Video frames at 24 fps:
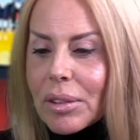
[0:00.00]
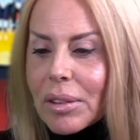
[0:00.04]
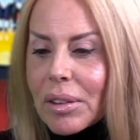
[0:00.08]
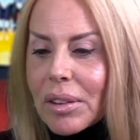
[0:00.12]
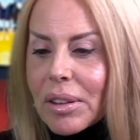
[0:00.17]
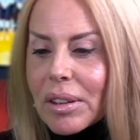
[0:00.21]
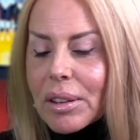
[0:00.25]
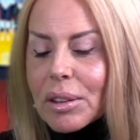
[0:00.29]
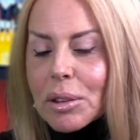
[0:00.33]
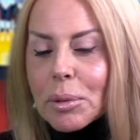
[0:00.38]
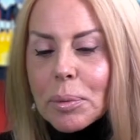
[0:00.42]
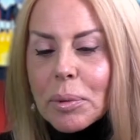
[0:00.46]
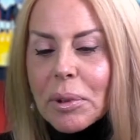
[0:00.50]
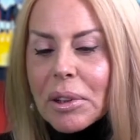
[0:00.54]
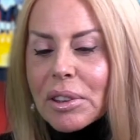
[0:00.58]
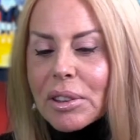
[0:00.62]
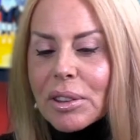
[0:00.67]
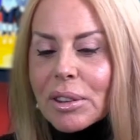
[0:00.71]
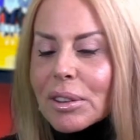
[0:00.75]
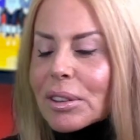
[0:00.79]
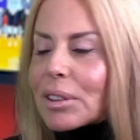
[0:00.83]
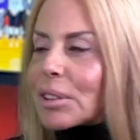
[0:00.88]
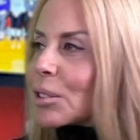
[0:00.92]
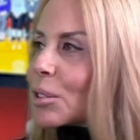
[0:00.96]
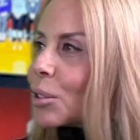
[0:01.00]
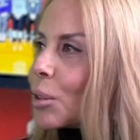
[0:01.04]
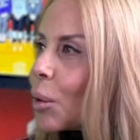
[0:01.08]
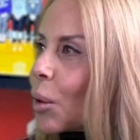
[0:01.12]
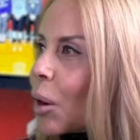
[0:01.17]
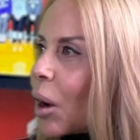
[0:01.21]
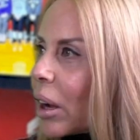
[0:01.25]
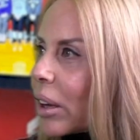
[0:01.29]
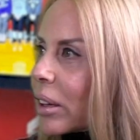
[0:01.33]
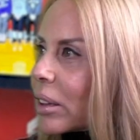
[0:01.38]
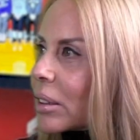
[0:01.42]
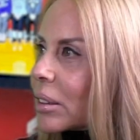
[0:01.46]
the expression, there's no
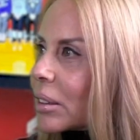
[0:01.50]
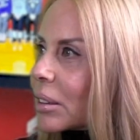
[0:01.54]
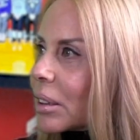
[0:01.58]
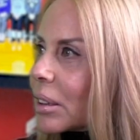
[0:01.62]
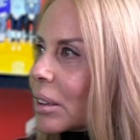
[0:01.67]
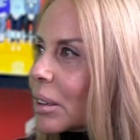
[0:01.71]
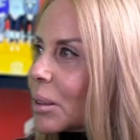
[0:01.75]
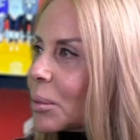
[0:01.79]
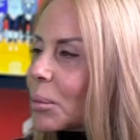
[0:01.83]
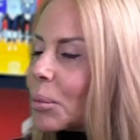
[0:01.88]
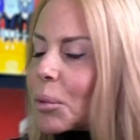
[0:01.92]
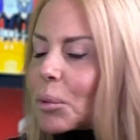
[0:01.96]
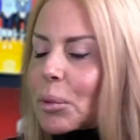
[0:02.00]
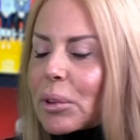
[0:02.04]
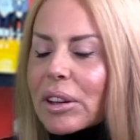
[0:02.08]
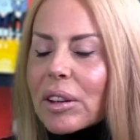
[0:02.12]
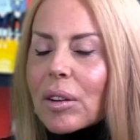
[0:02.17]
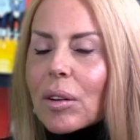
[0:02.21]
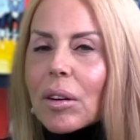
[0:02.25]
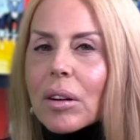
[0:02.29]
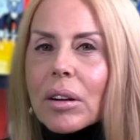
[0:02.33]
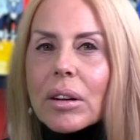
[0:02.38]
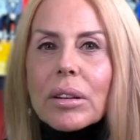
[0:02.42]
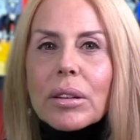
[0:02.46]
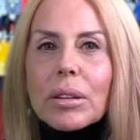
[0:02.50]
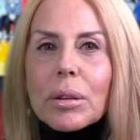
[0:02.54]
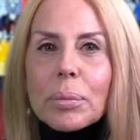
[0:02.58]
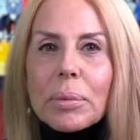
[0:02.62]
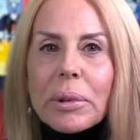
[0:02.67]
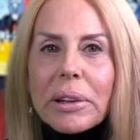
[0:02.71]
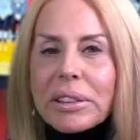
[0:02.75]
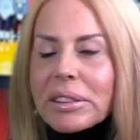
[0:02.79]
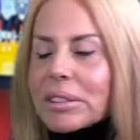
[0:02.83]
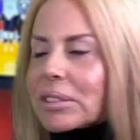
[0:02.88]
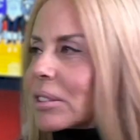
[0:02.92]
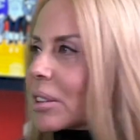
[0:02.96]
I in team, we are the
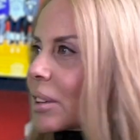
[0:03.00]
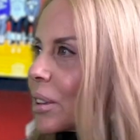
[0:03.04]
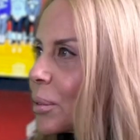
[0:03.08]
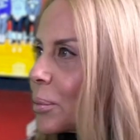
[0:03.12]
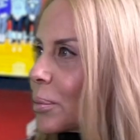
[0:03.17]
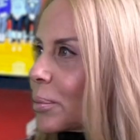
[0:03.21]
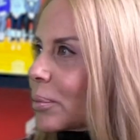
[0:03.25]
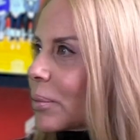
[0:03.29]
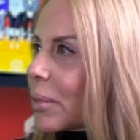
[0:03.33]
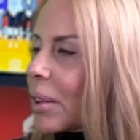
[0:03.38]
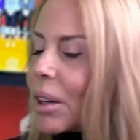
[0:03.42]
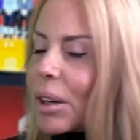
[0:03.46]
best team.